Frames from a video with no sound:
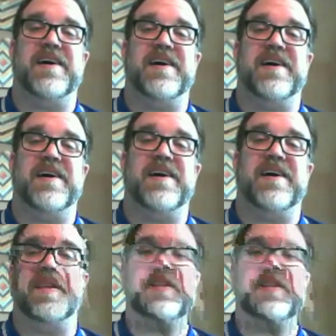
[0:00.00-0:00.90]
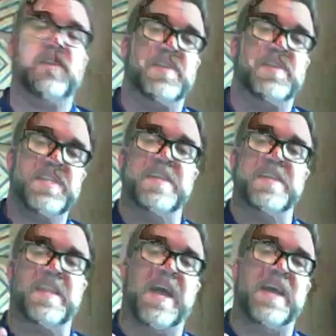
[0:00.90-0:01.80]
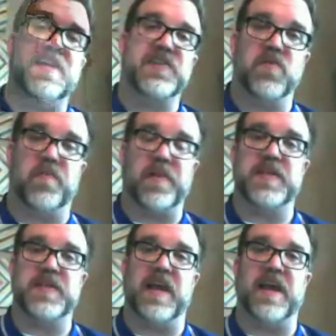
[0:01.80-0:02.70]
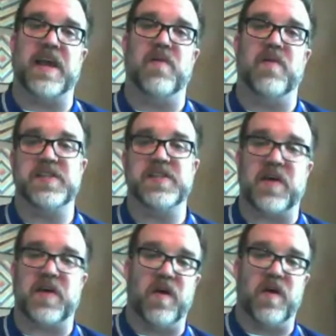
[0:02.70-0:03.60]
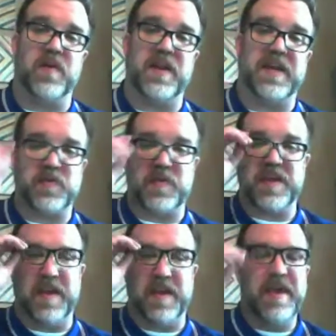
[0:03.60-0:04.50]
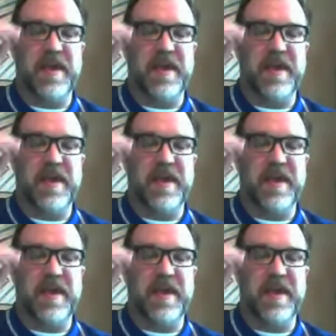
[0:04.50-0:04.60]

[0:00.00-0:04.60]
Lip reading: this is our second to last Google Plus Hangout. We just have one more next week.